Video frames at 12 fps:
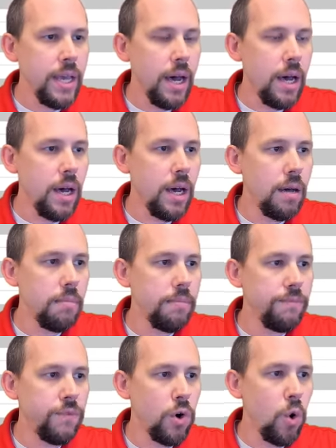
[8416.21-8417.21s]

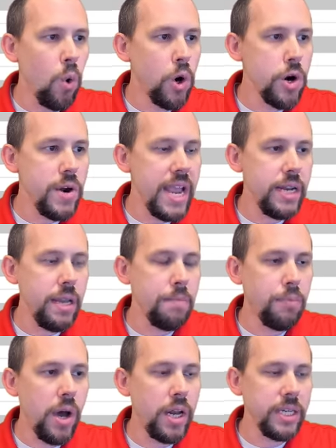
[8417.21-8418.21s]
Um, for order date and
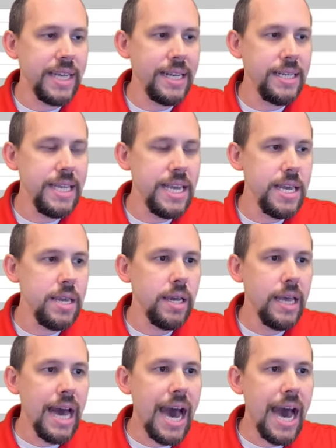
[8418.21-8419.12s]
product ID,